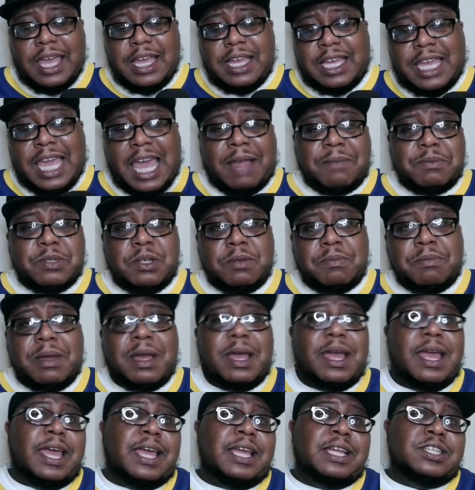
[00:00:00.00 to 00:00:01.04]
Captured
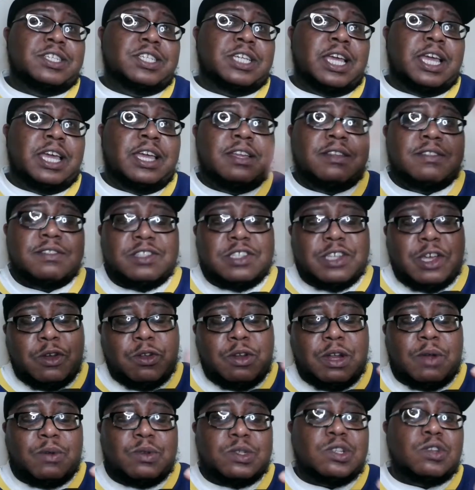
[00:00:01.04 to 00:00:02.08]
by AJ. Told
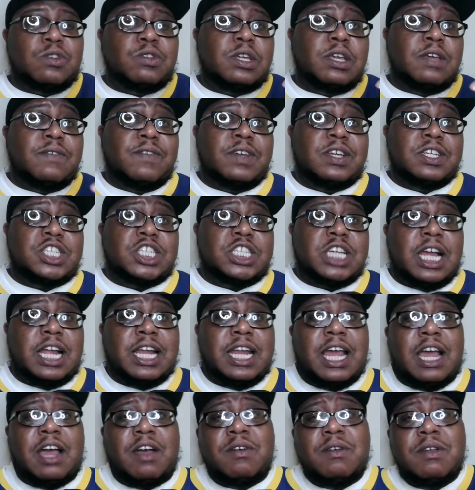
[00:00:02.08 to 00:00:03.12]
I was going to give her a shout
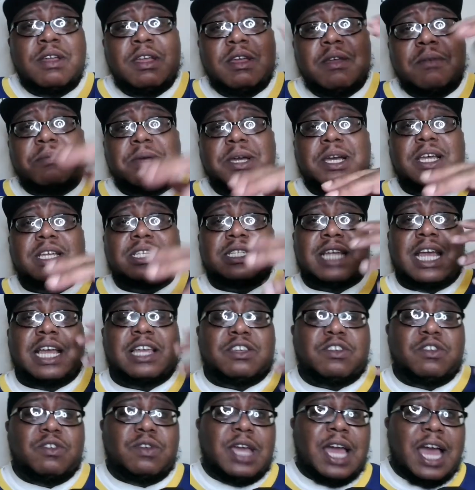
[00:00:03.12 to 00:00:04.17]
out, because
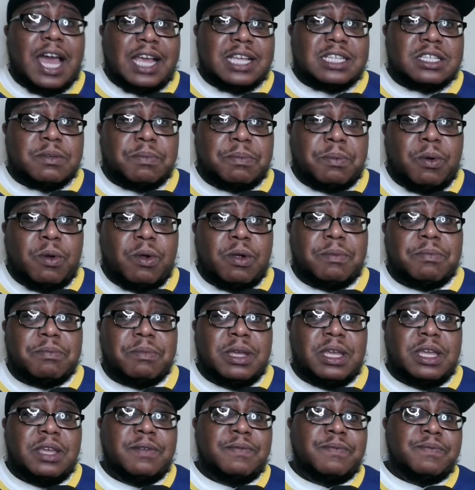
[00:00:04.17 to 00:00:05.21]
like you guys support
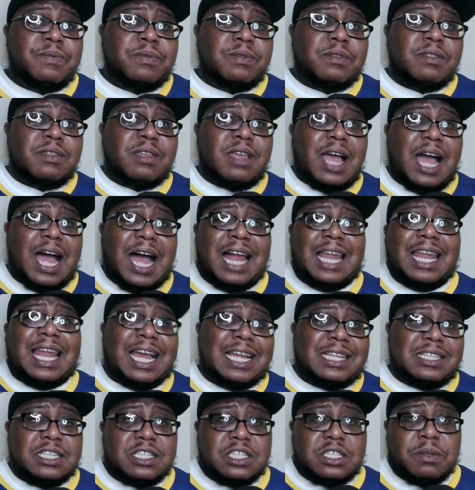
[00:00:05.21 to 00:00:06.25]
me, I
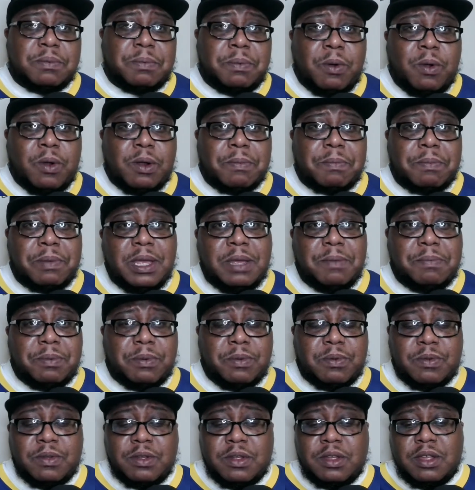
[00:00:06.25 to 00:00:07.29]
like to support
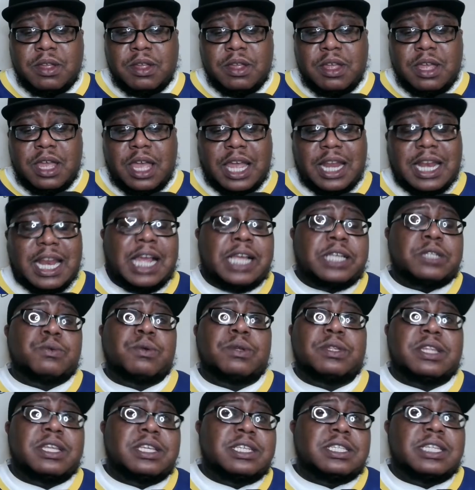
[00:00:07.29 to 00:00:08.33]
people. And that's
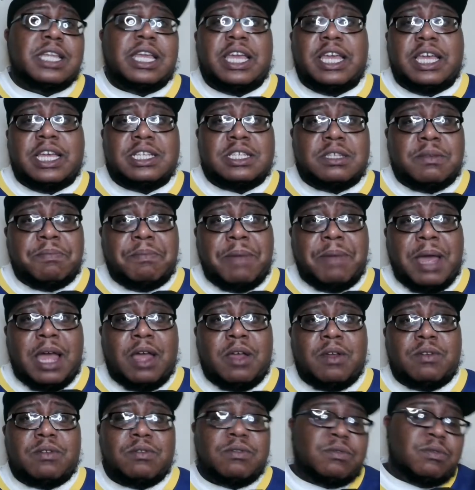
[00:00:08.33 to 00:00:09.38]
what this thing is
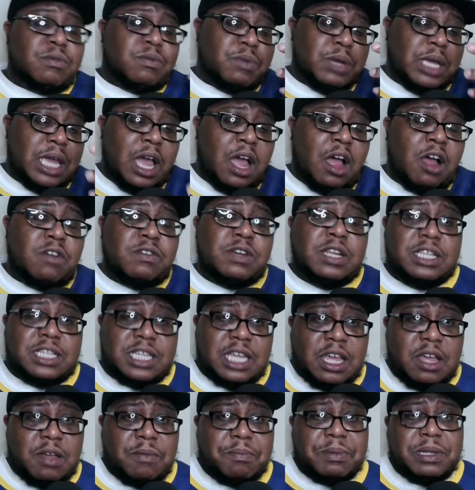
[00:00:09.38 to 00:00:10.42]
about. We all need to
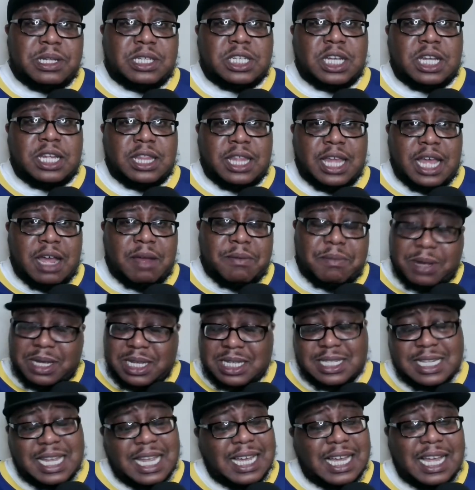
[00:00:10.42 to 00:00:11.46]
help each other out,
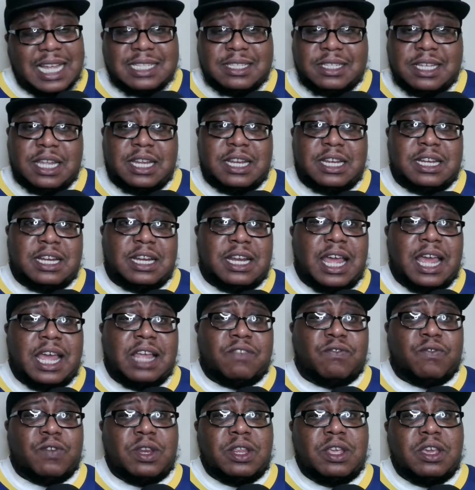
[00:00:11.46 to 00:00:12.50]
because like I said in the last
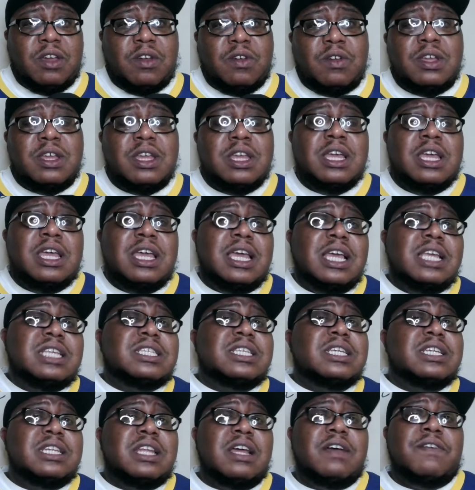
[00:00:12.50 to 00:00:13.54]
video, it's
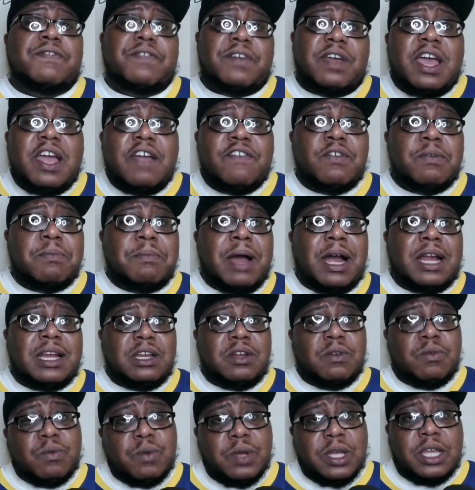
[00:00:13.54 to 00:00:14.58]
enough for everybody to
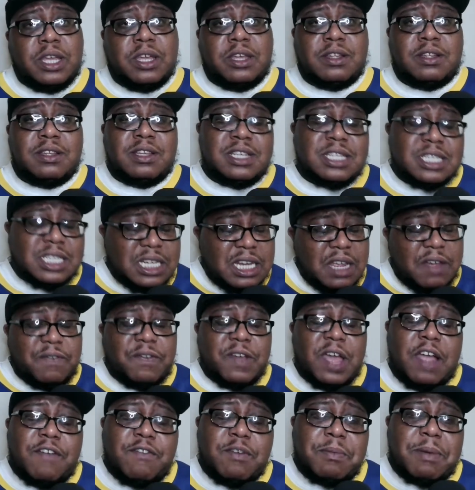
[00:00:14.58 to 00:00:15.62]
win. It's enough for
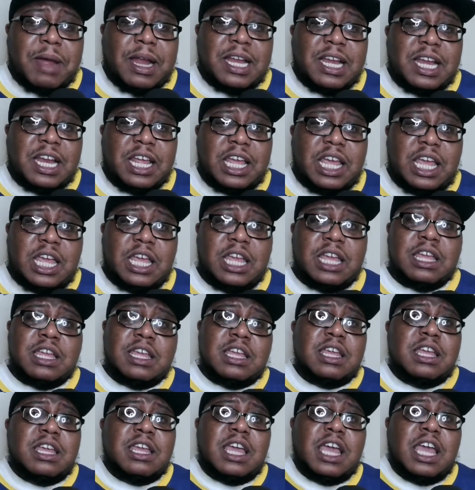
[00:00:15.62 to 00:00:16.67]
everybody to eat.
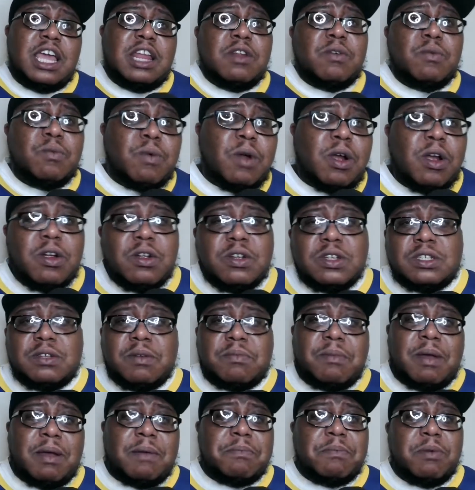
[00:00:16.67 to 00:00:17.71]
In the words of
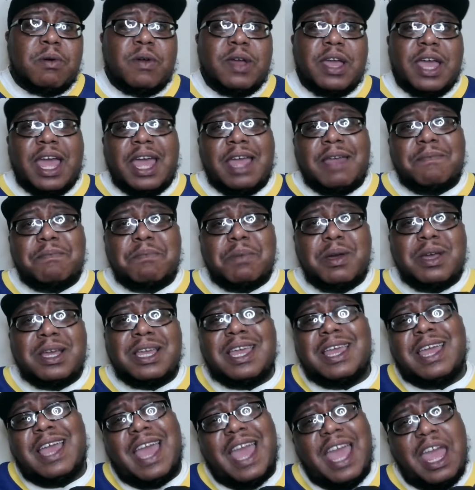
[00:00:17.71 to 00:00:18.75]
my boy A
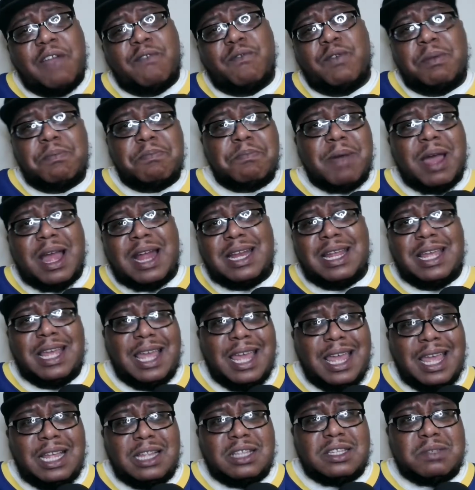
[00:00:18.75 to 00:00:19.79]
Boogie, everybody
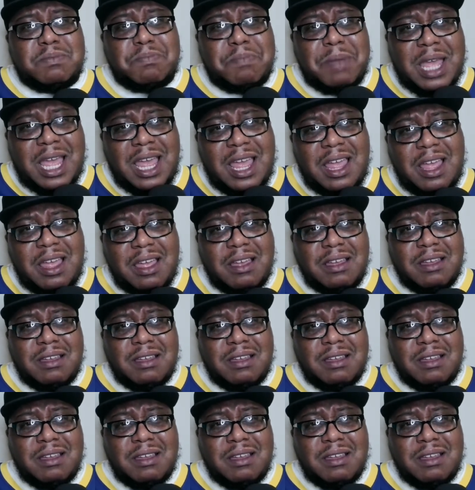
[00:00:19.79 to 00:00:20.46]
eats, B.